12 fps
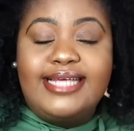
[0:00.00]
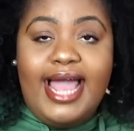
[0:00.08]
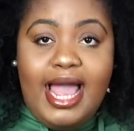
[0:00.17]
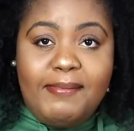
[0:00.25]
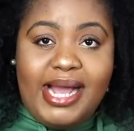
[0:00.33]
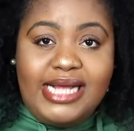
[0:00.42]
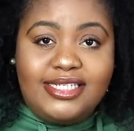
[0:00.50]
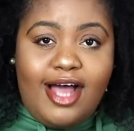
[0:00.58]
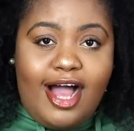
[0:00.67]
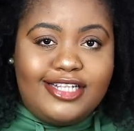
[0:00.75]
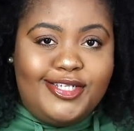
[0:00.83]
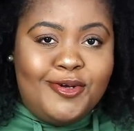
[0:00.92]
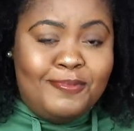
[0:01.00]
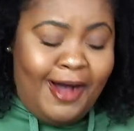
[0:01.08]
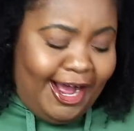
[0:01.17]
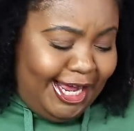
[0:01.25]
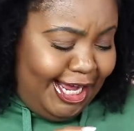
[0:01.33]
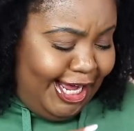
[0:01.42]
Damn, I talk too
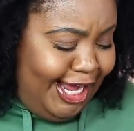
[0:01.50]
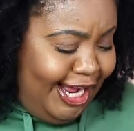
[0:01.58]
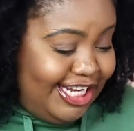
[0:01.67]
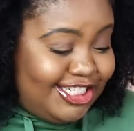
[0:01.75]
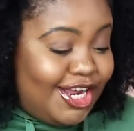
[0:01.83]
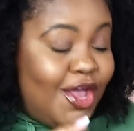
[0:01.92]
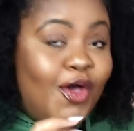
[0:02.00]
much.